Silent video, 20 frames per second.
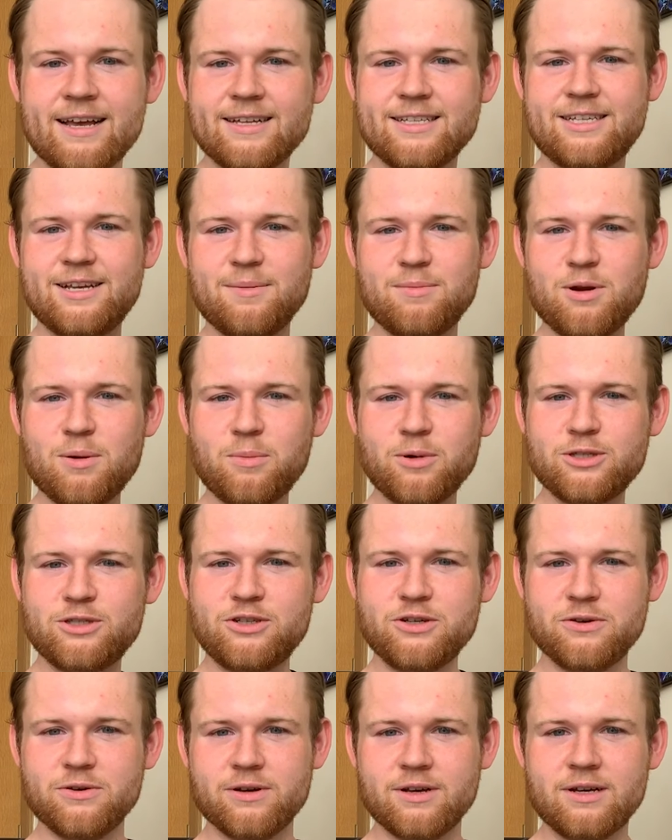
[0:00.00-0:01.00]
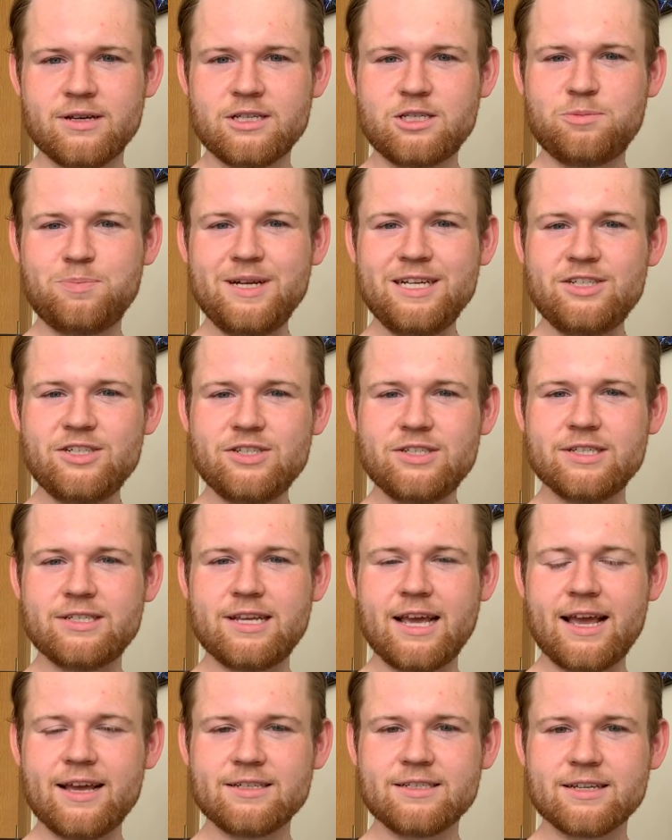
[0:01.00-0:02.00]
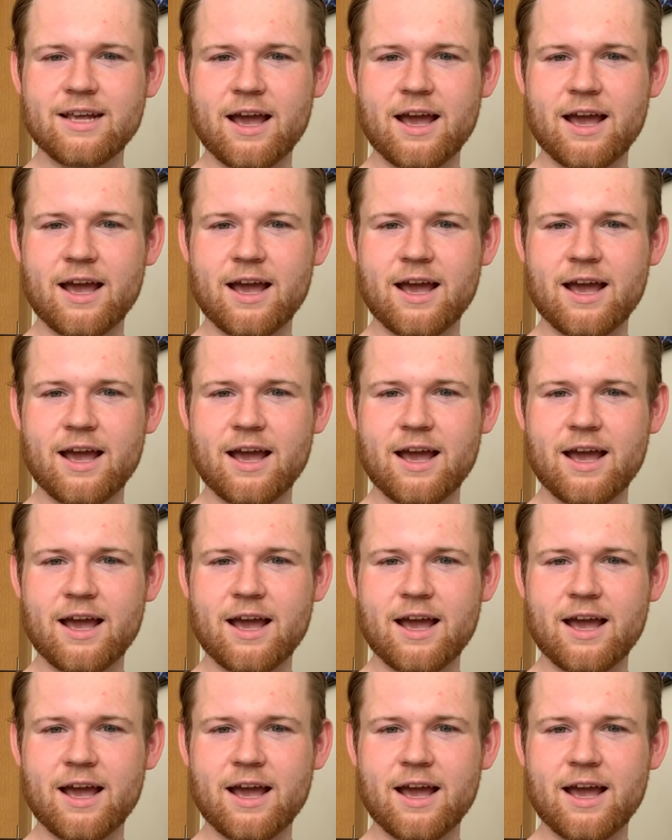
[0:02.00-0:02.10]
Tip number 2, speech to text